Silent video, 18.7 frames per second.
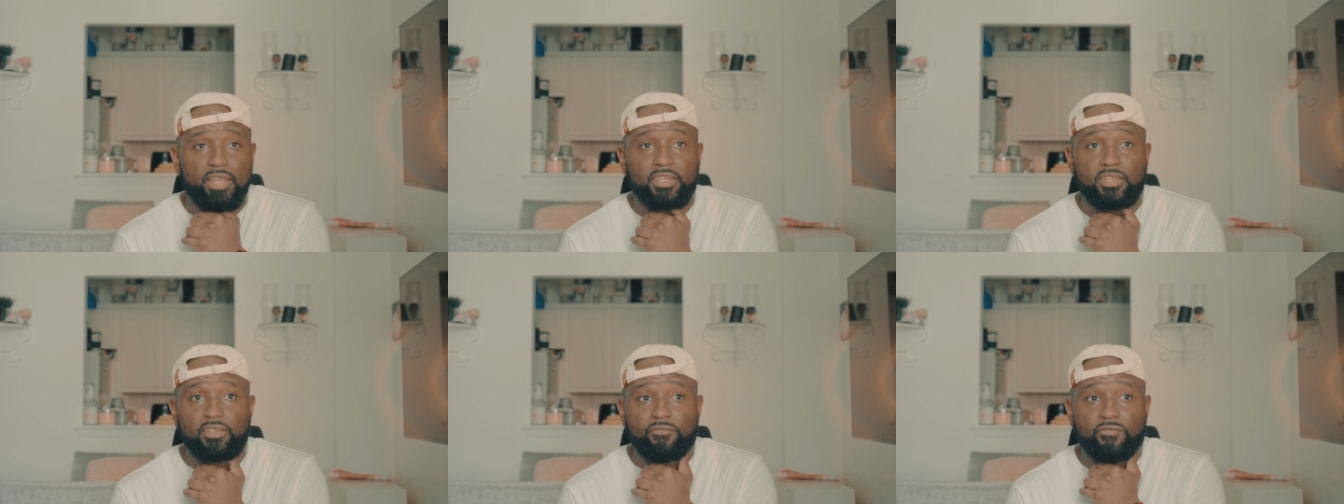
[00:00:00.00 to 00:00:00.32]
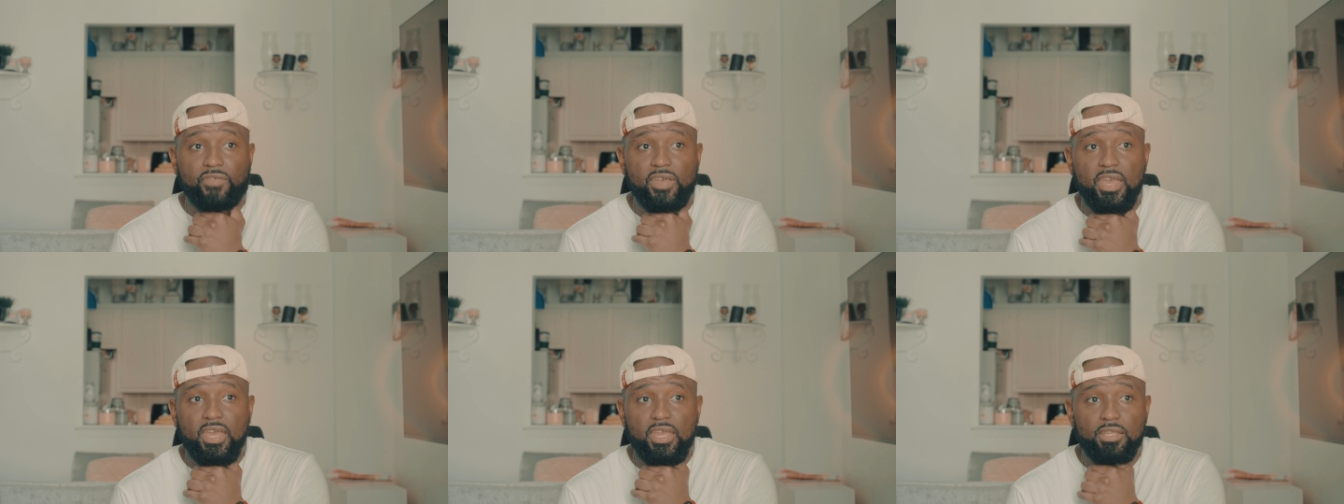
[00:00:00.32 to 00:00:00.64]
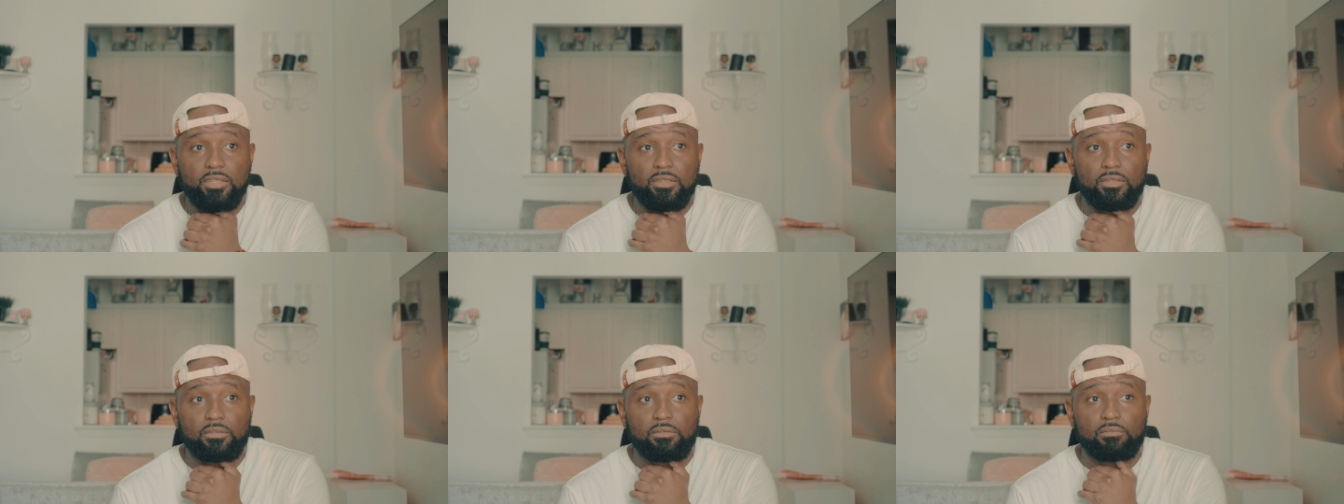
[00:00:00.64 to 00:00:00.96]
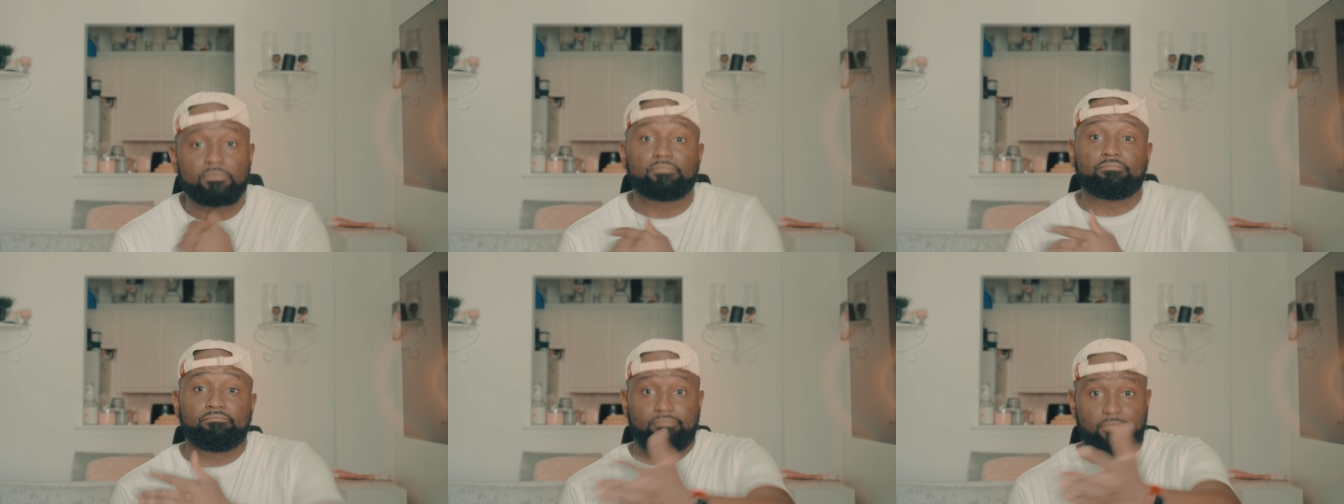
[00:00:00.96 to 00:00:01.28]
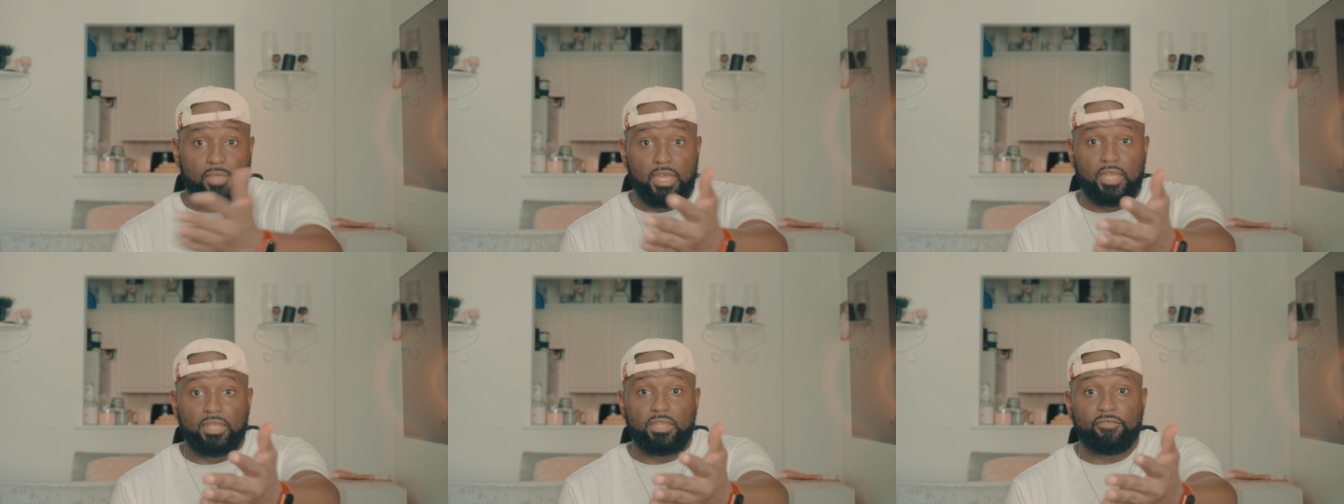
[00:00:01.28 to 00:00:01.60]
did an
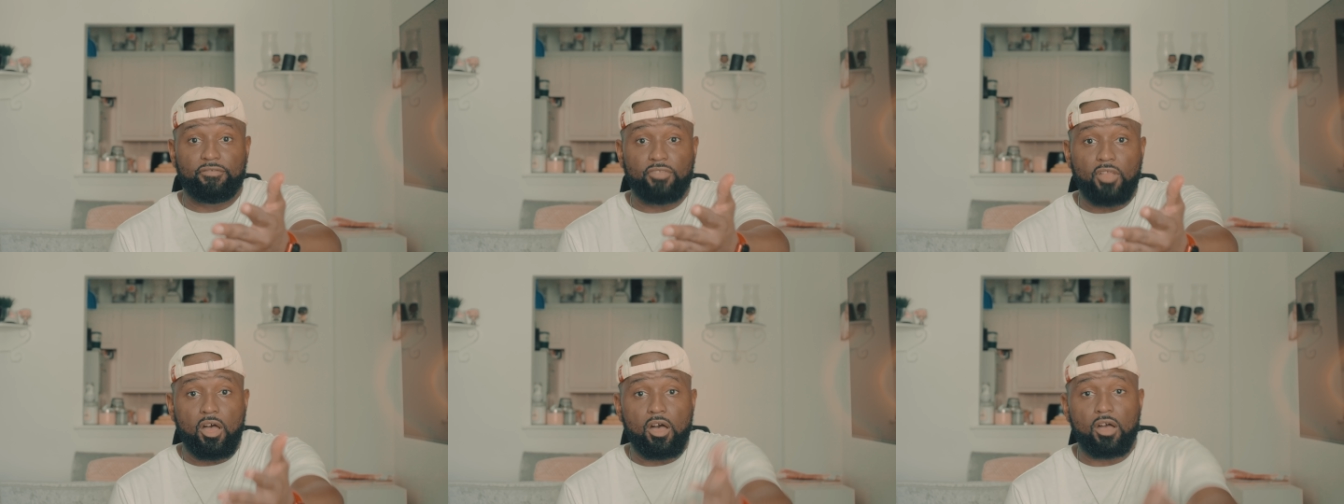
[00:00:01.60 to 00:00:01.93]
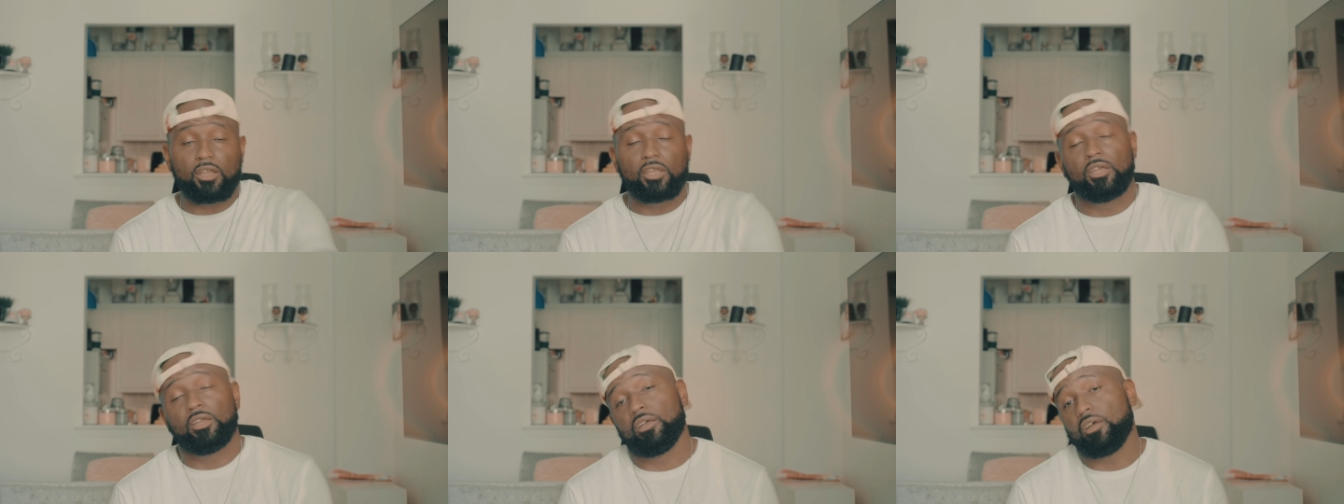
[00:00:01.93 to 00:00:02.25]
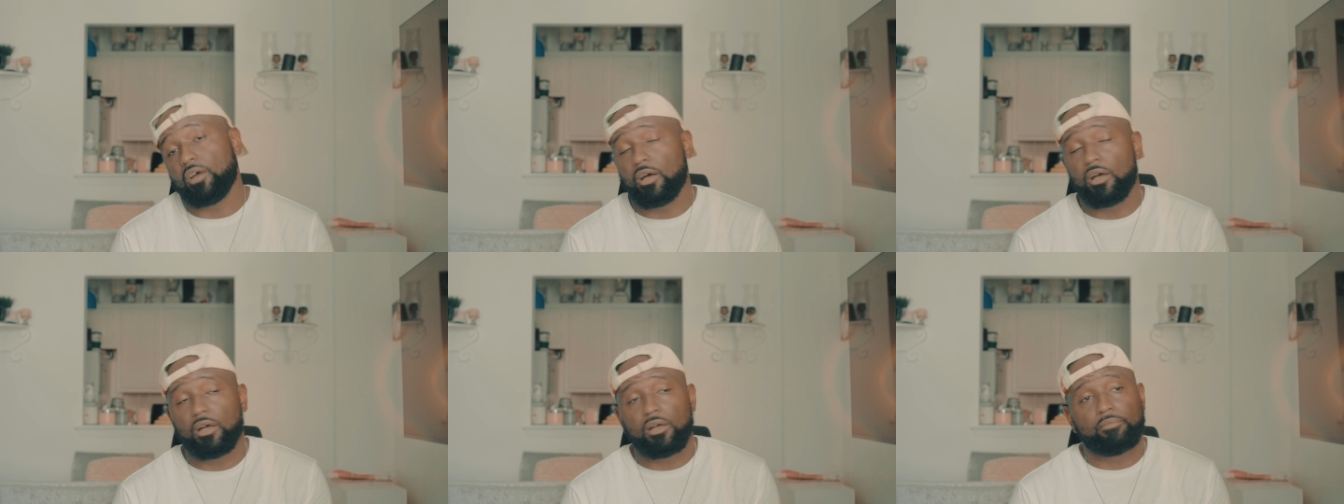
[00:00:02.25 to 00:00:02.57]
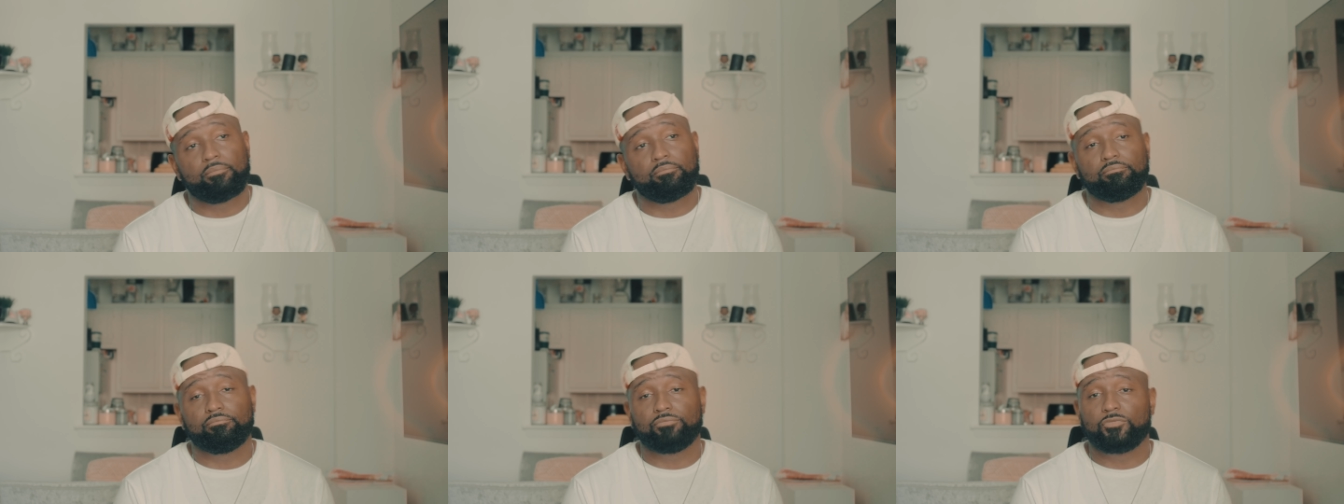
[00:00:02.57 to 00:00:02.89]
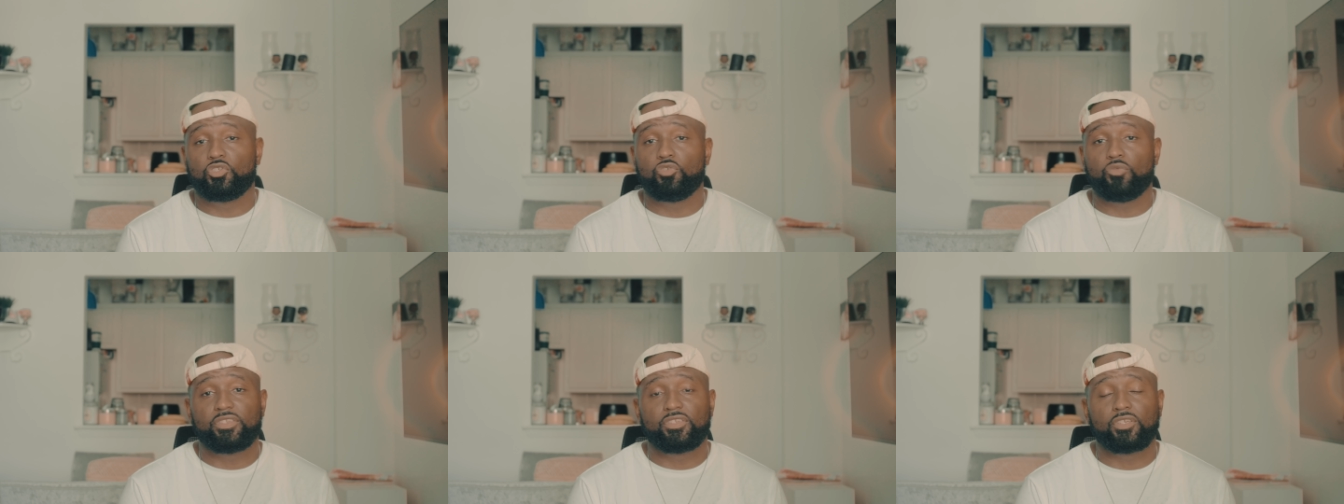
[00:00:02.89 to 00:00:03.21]
event in the vlog um,
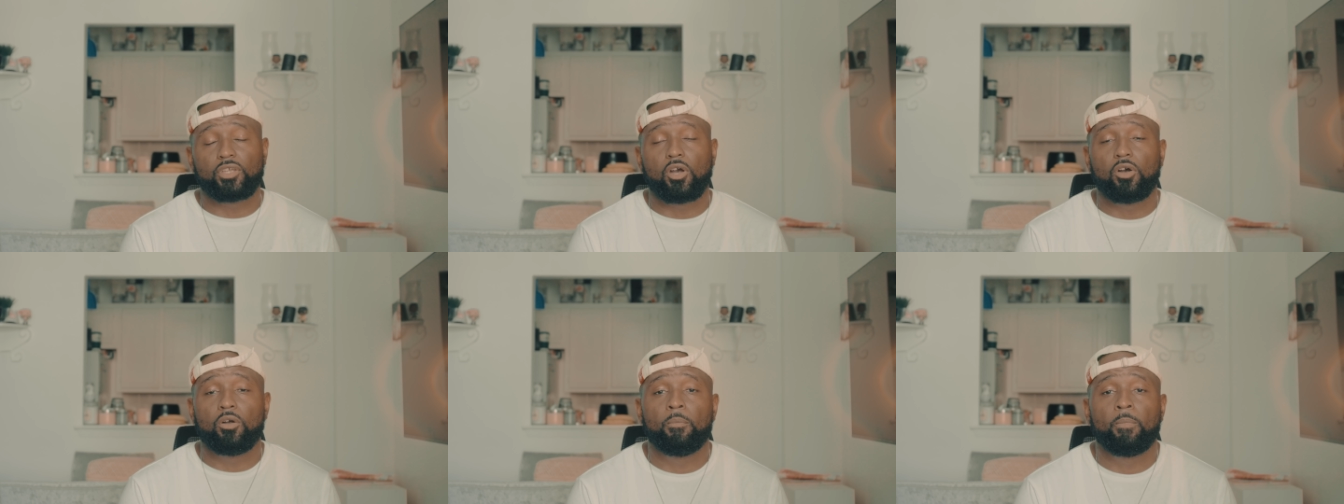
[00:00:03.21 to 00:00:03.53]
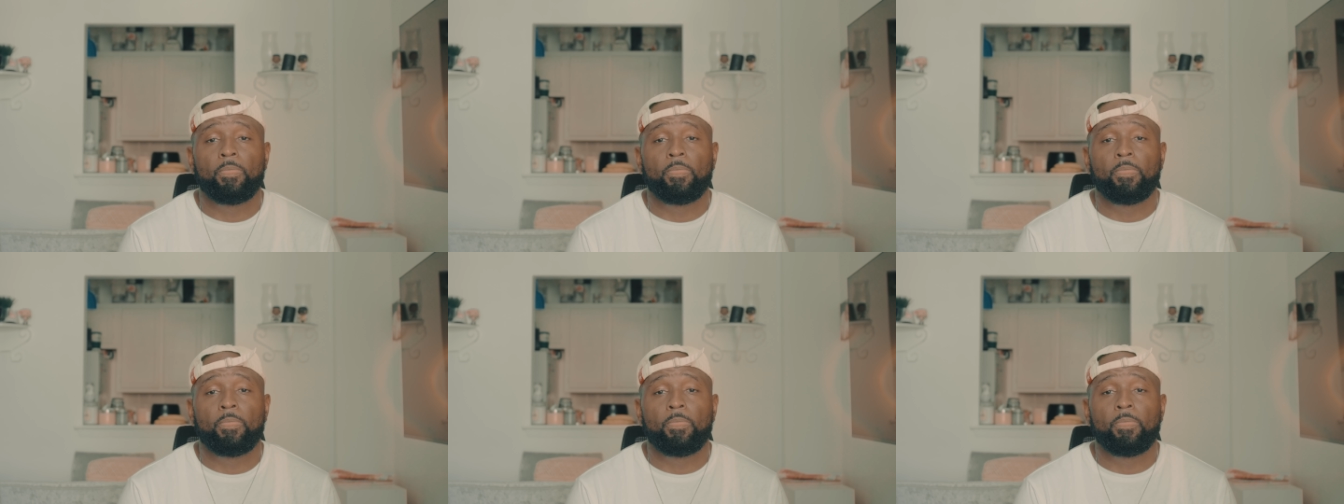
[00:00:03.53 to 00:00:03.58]
two weeks ago.